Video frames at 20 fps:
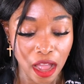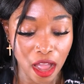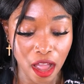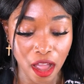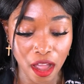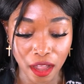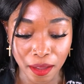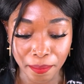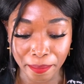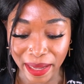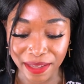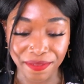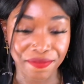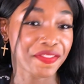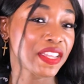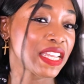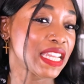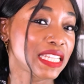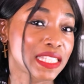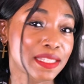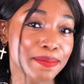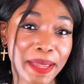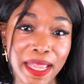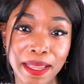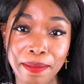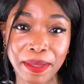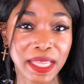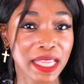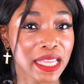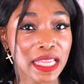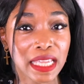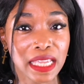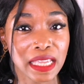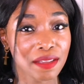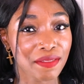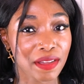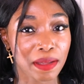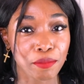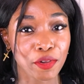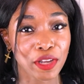on my feet, maybe
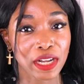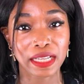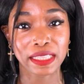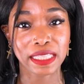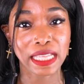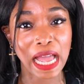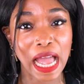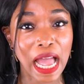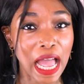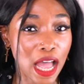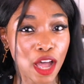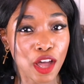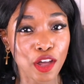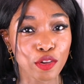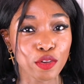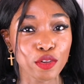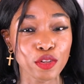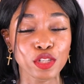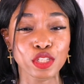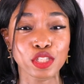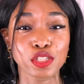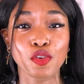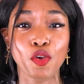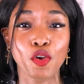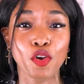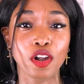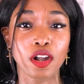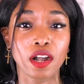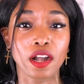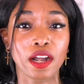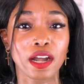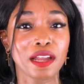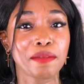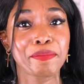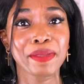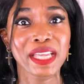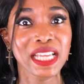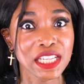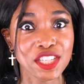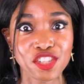if I'm going out the house or a
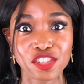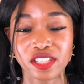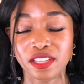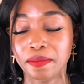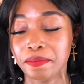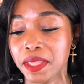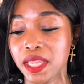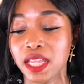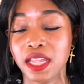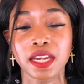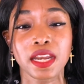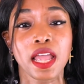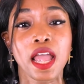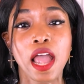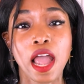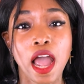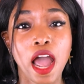beach or something.